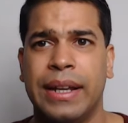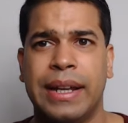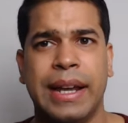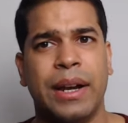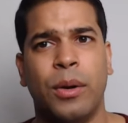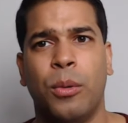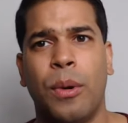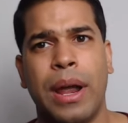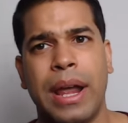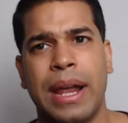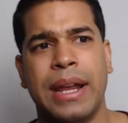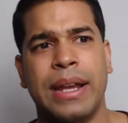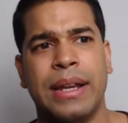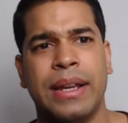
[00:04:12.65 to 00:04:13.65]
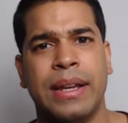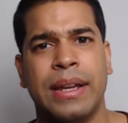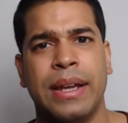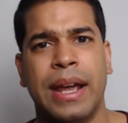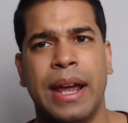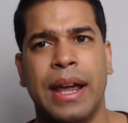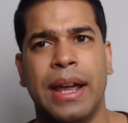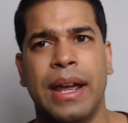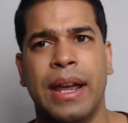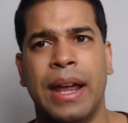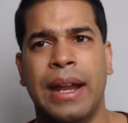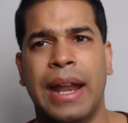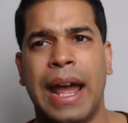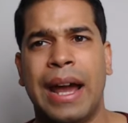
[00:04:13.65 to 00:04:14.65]
get away
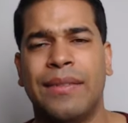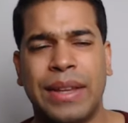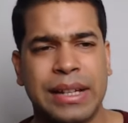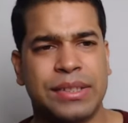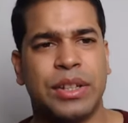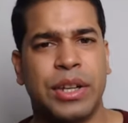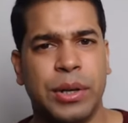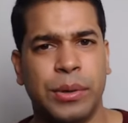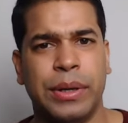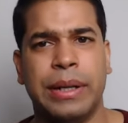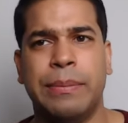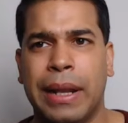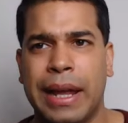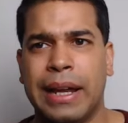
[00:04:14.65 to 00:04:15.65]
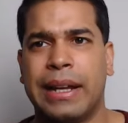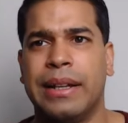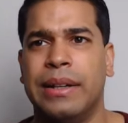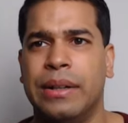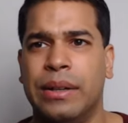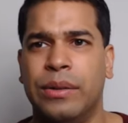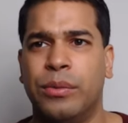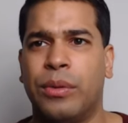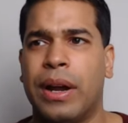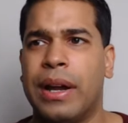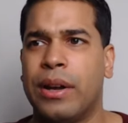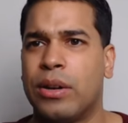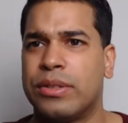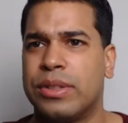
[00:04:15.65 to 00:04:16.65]
and have that security blanket of
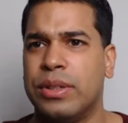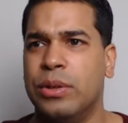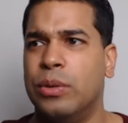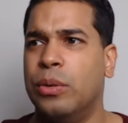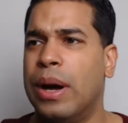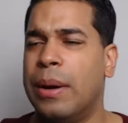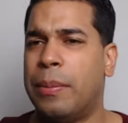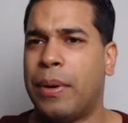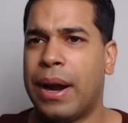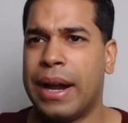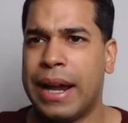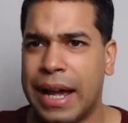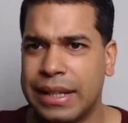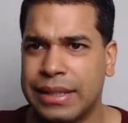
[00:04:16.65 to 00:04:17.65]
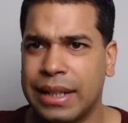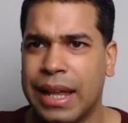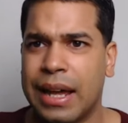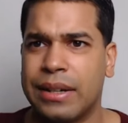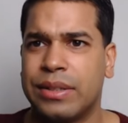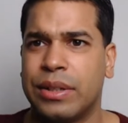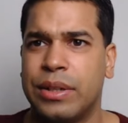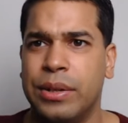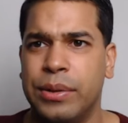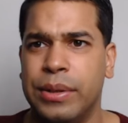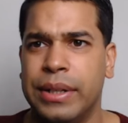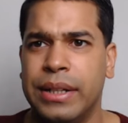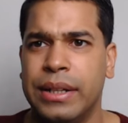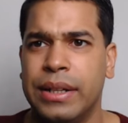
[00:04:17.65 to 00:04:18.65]
Ryan Garcia, who probably has a lot of
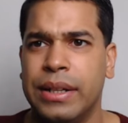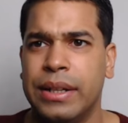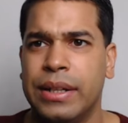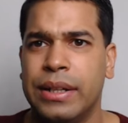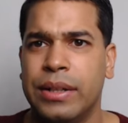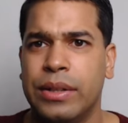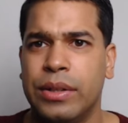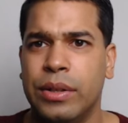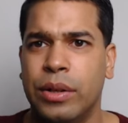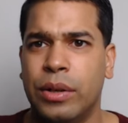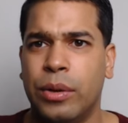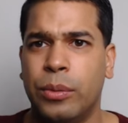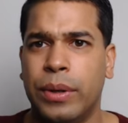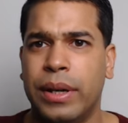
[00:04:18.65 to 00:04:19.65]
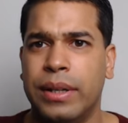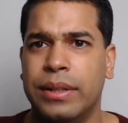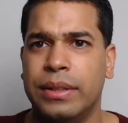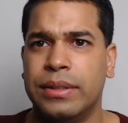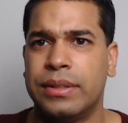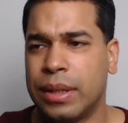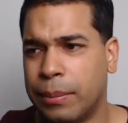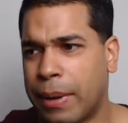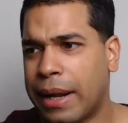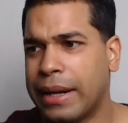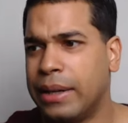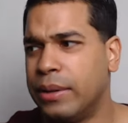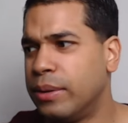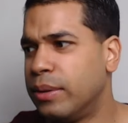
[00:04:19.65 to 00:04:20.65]
security, you know, when
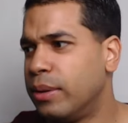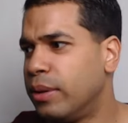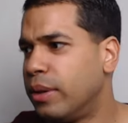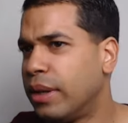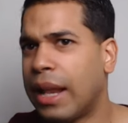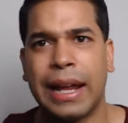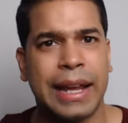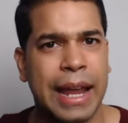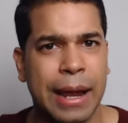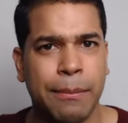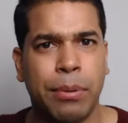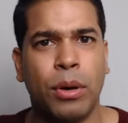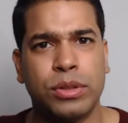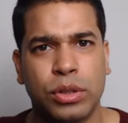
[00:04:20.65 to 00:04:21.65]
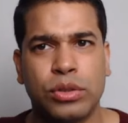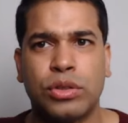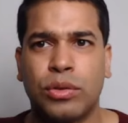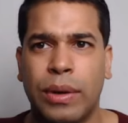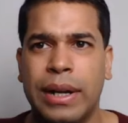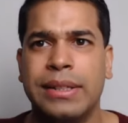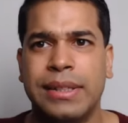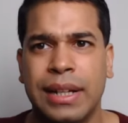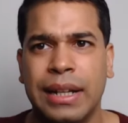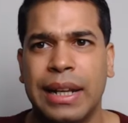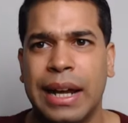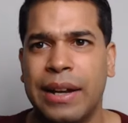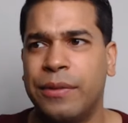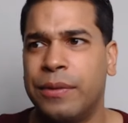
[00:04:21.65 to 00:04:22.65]
somebody like Kambosos threatens your
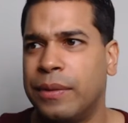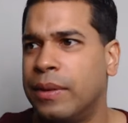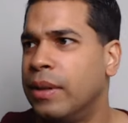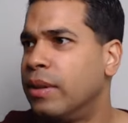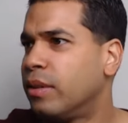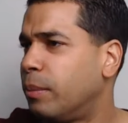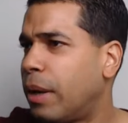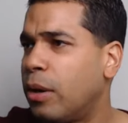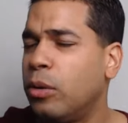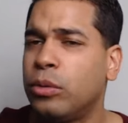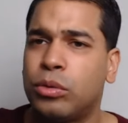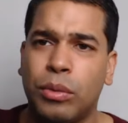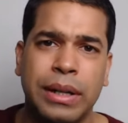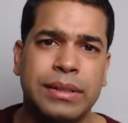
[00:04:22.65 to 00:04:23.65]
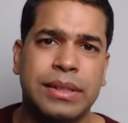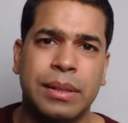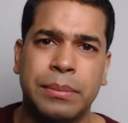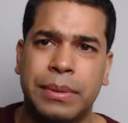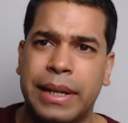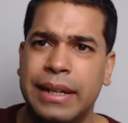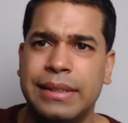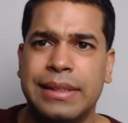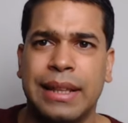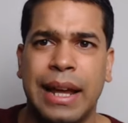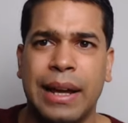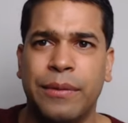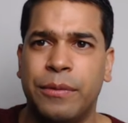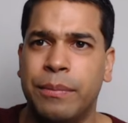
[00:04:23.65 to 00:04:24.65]
life, somebody who threatens some kid's
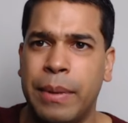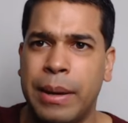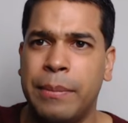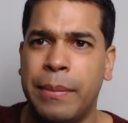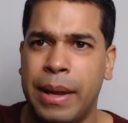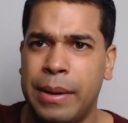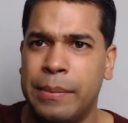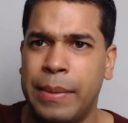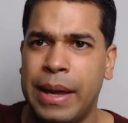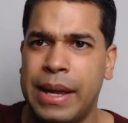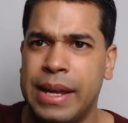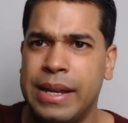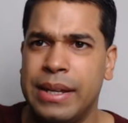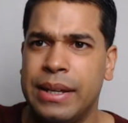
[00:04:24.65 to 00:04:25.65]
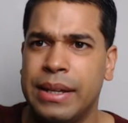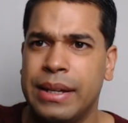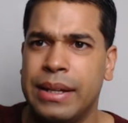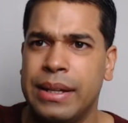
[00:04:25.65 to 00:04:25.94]
life may be